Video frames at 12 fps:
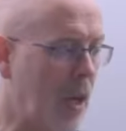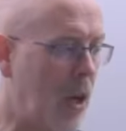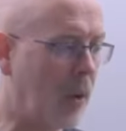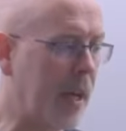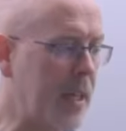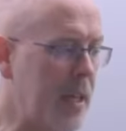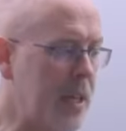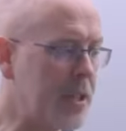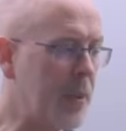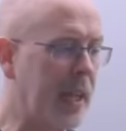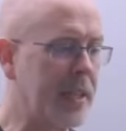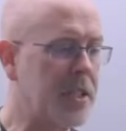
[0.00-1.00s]
Okay,
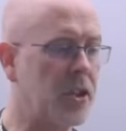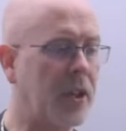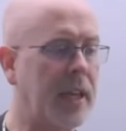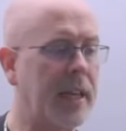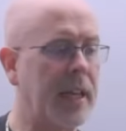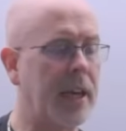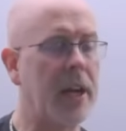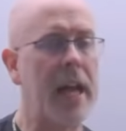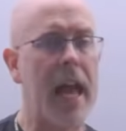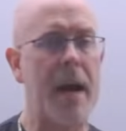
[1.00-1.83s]
so we'll get stuck in here.